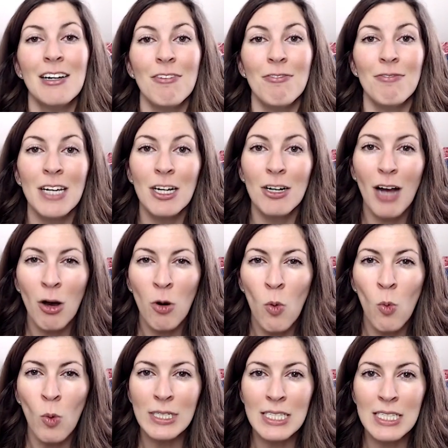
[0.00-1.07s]
Figure out
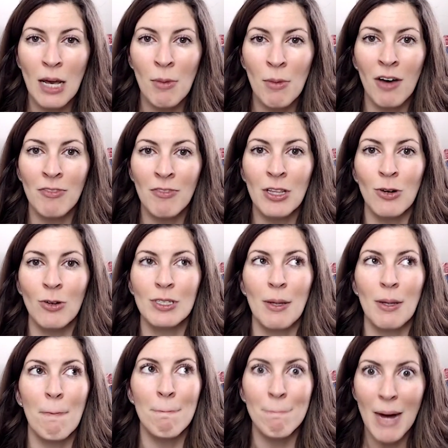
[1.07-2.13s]
what some of those
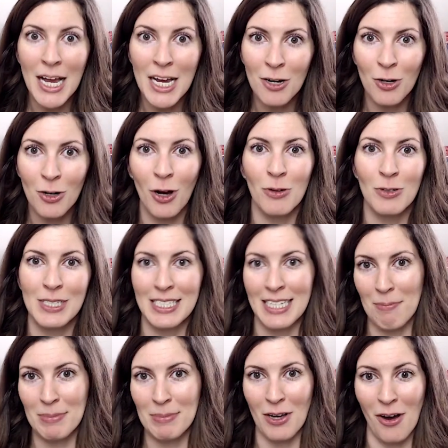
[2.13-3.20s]
micro
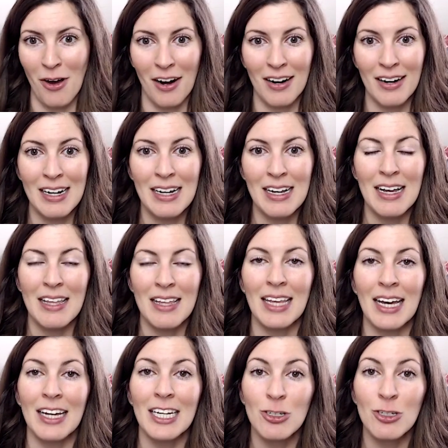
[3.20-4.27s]
steps are
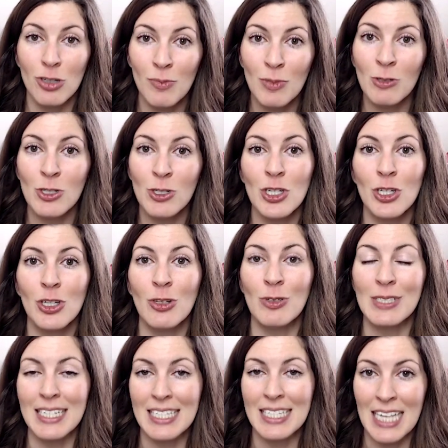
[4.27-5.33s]
that contribute to
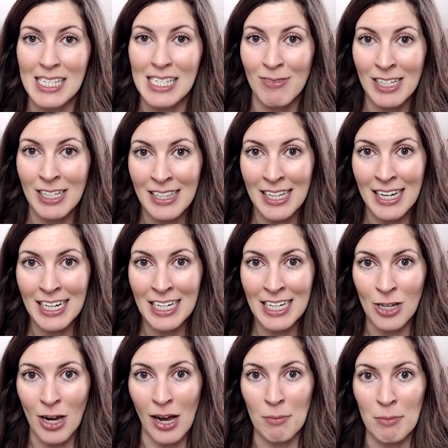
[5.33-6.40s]
successfully landing a
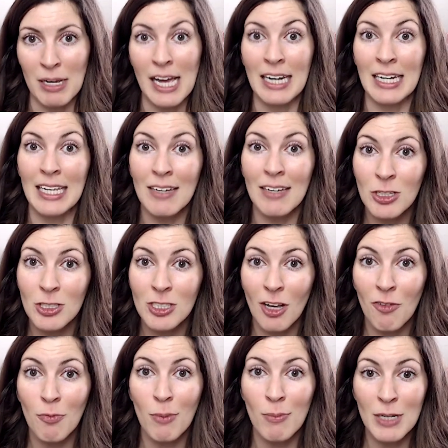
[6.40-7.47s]
job and give
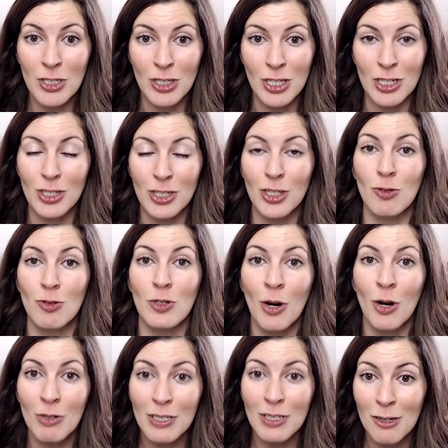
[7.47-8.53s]
yourself permission to
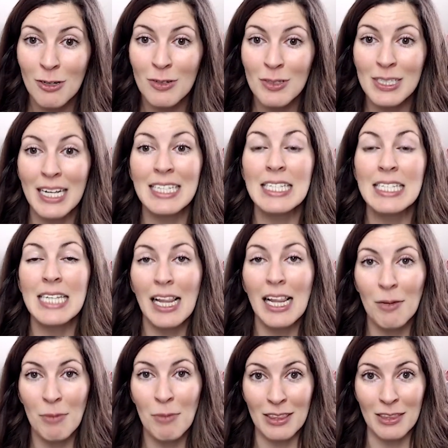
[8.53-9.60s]
note those and
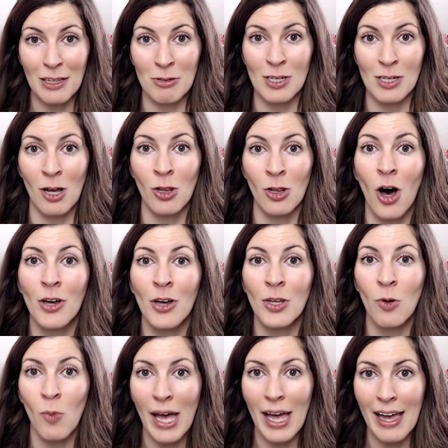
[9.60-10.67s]
celebrate those along
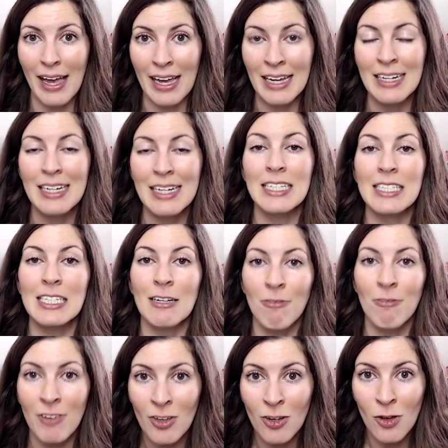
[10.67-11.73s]
the way to
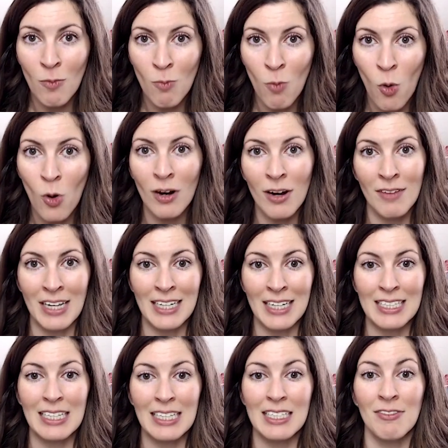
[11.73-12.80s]
feel more of
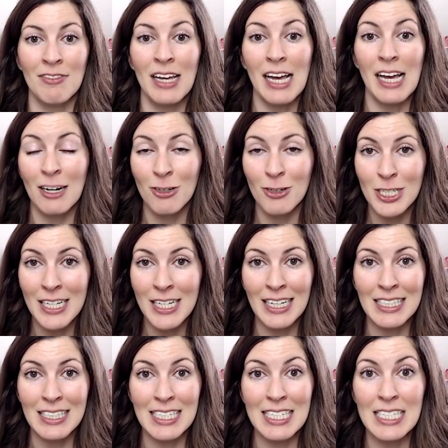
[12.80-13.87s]
that sense of energy
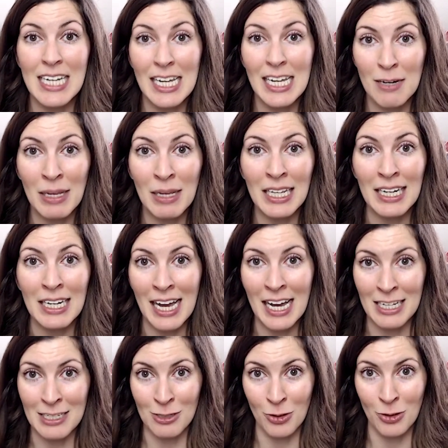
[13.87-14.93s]
and sustainability as you